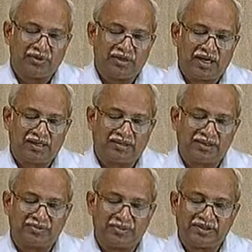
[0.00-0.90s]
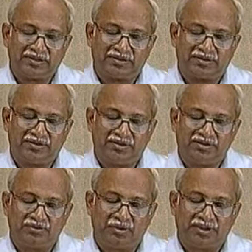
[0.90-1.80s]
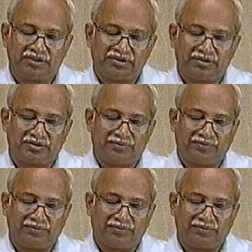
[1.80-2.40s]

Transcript: at these places, these locations.